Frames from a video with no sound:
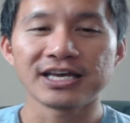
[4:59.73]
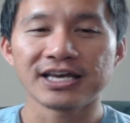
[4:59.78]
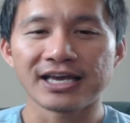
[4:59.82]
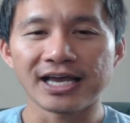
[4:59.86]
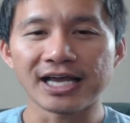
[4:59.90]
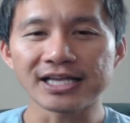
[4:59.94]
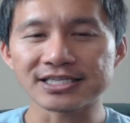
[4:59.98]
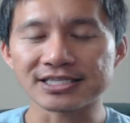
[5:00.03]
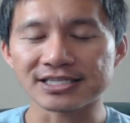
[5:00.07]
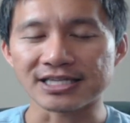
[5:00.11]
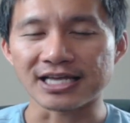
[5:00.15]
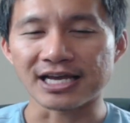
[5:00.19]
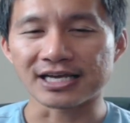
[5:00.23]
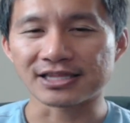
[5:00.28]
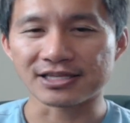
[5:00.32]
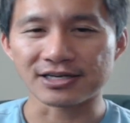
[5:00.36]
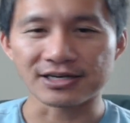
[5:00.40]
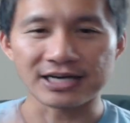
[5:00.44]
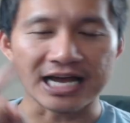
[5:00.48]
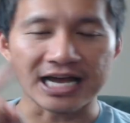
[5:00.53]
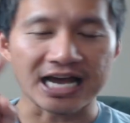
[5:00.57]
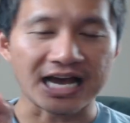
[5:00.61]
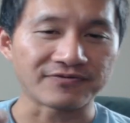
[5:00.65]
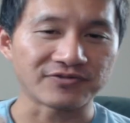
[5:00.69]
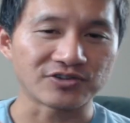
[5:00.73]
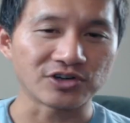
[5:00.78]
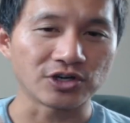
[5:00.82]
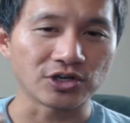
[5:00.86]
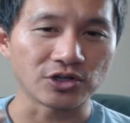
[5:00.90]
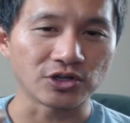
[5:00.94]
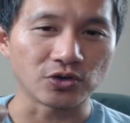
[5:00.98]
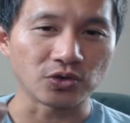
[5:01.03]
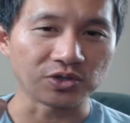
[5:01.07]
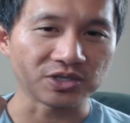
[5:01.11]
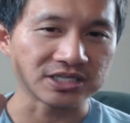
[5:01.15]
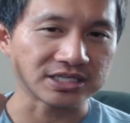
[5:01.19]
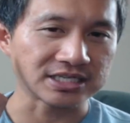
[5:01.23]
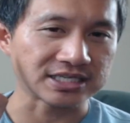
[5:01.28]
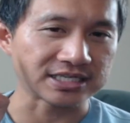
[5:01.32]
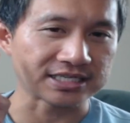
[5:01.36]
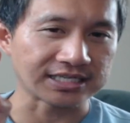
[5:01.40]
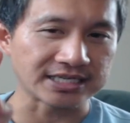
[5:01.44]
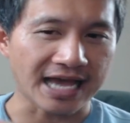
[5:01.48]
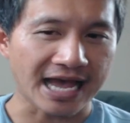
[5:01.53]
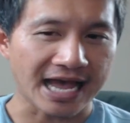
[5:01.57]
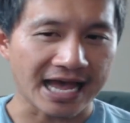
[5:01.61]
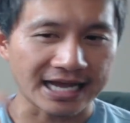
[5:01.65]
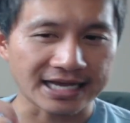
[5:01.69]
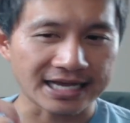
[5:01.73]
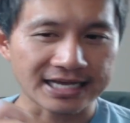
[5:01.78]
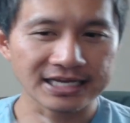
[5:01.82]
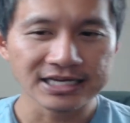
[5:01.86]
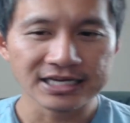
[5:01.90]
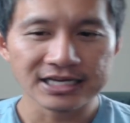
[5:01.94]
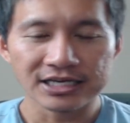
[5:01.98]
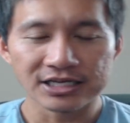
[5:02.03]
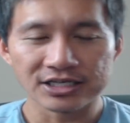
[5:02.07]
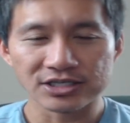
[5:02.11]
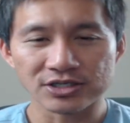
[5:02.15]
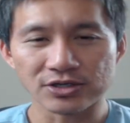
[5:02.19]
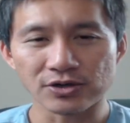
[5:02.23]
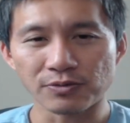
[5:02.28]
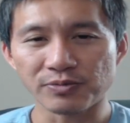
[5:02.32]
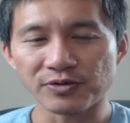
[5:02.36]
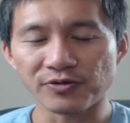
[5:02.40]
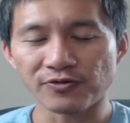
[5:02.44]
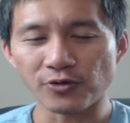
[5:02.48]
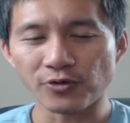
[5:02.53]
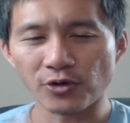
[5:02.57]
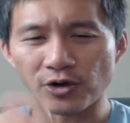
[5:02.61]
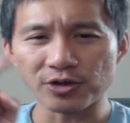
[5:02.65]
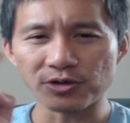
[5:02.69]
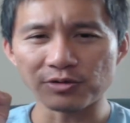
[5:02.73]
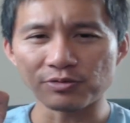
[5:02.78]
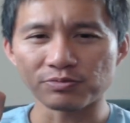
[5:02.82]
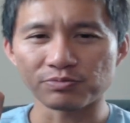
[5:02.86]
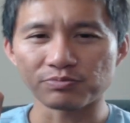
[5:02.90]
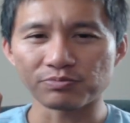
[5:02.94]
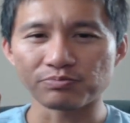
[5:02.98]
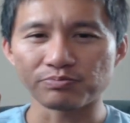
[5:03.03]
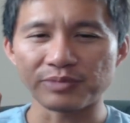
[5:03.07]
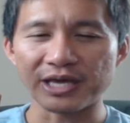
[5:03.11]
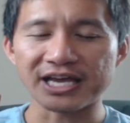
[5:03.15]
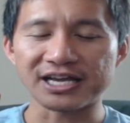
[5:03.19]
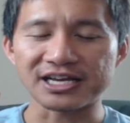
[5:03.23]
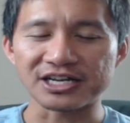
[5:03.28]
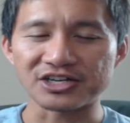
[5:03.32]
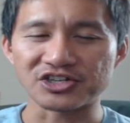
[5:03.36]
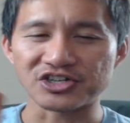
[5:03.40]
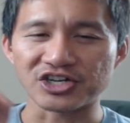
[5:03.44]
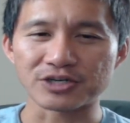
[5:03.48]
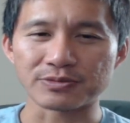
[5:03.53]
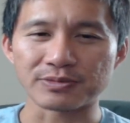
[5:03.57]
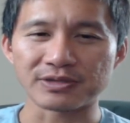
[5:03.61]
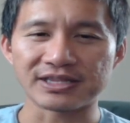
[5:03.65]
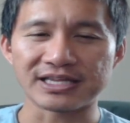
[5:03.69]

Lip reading: It's like their afternoon snack. So before you make a judgment